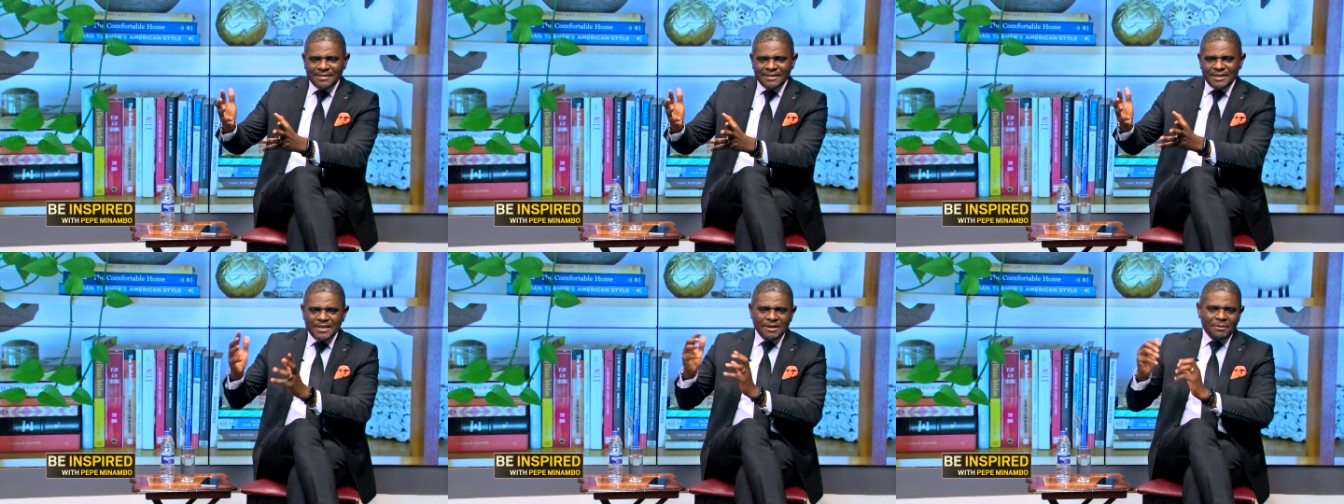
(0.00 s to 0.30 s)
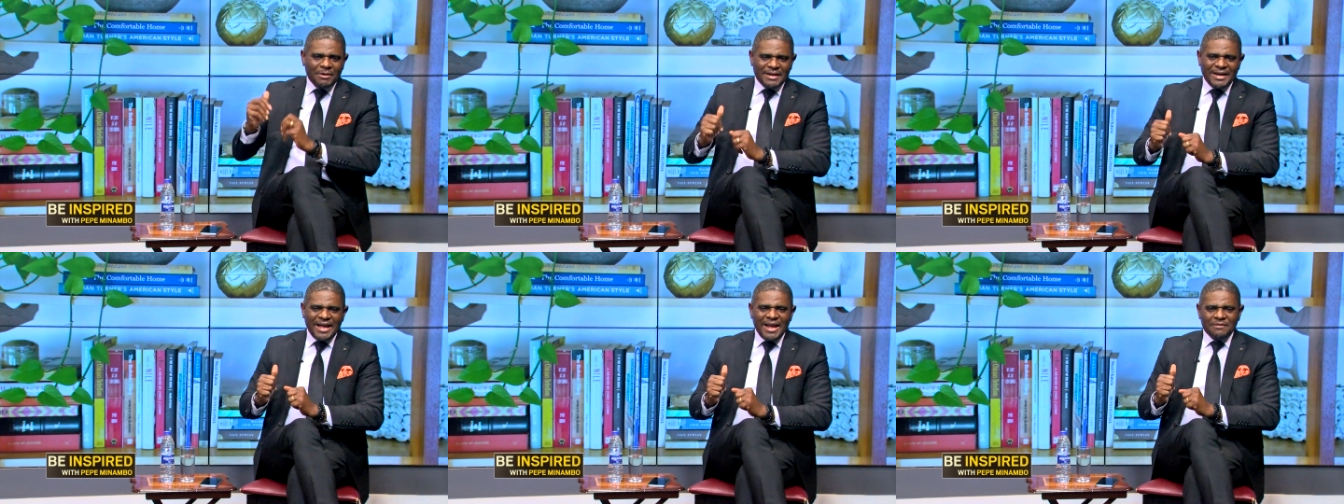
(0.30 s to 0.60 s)
in
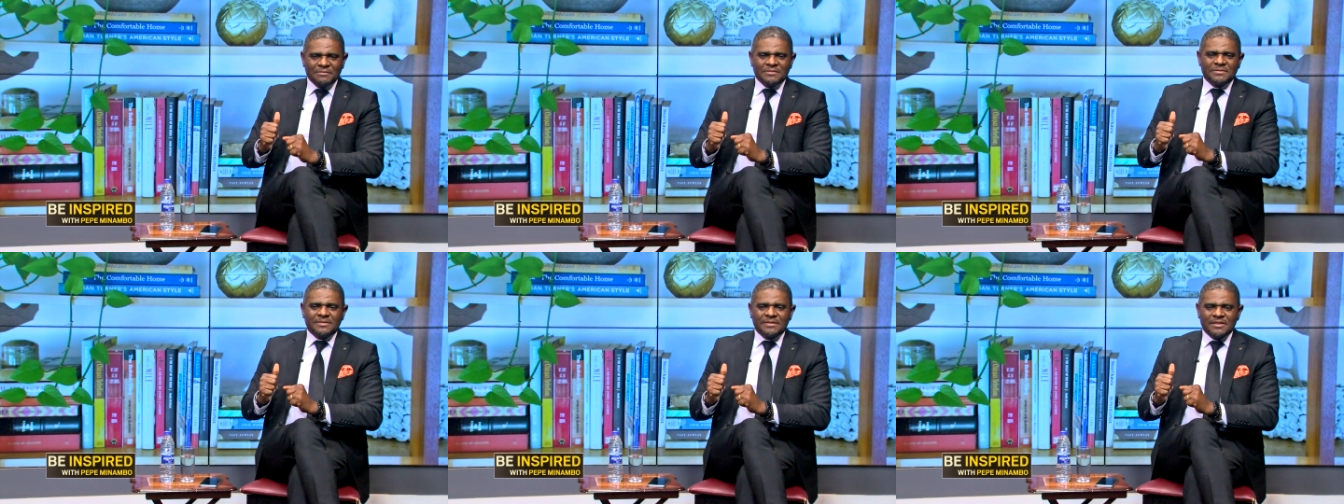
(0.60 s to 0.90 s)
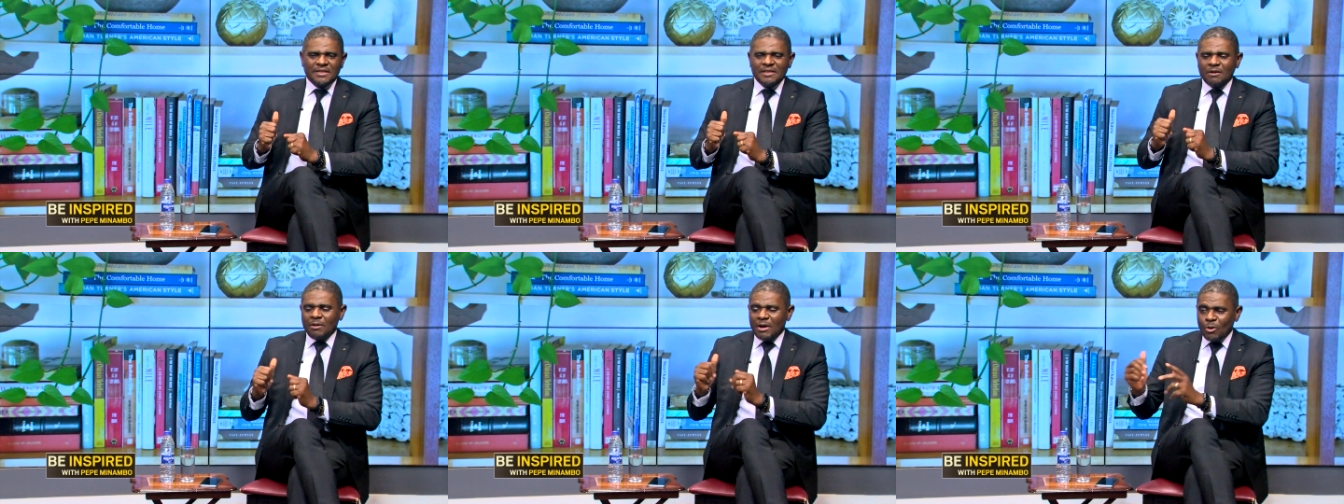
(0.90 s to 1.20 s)
our lives,
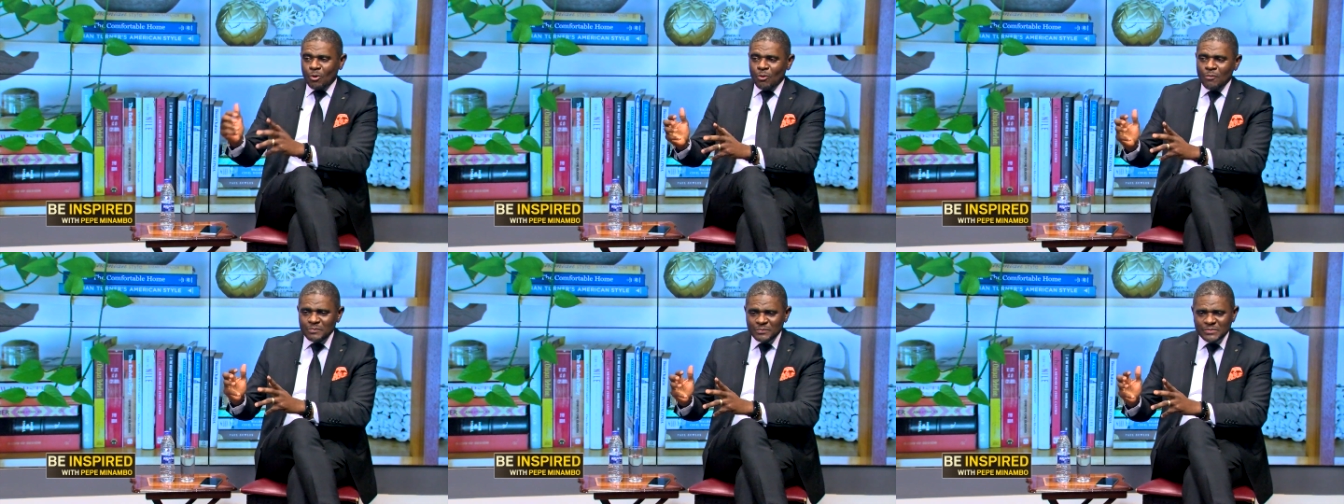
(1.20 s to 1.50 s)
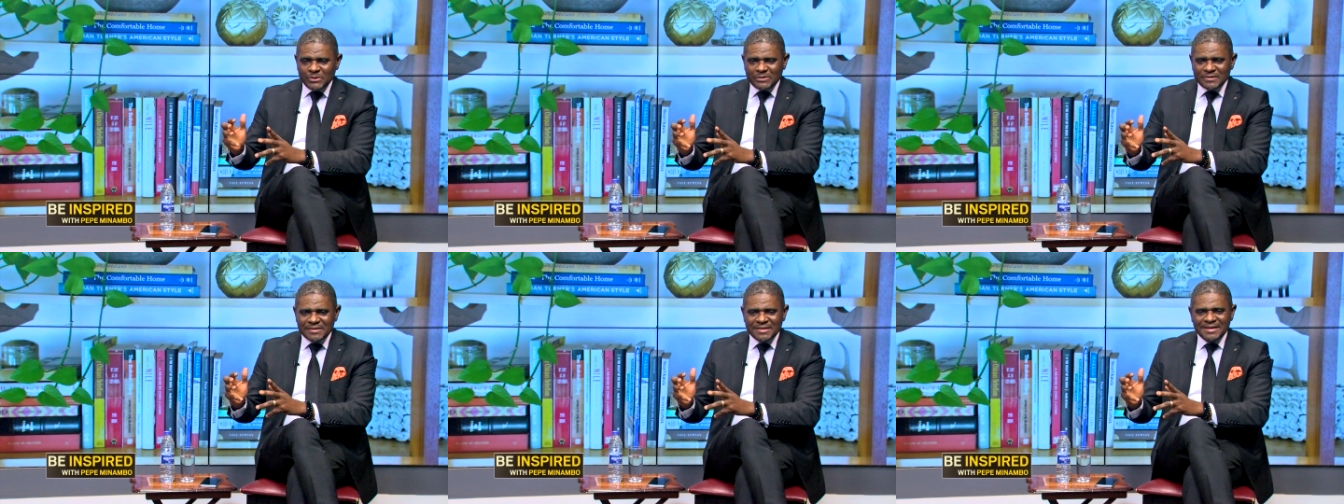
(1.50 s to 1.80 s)
in our
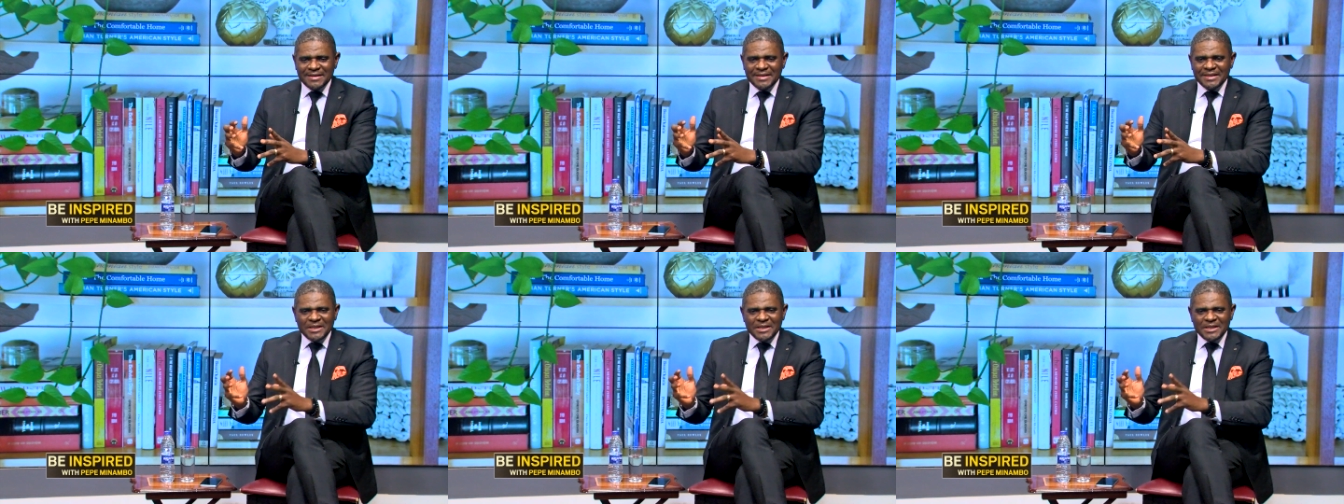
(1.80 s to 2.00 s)
homes,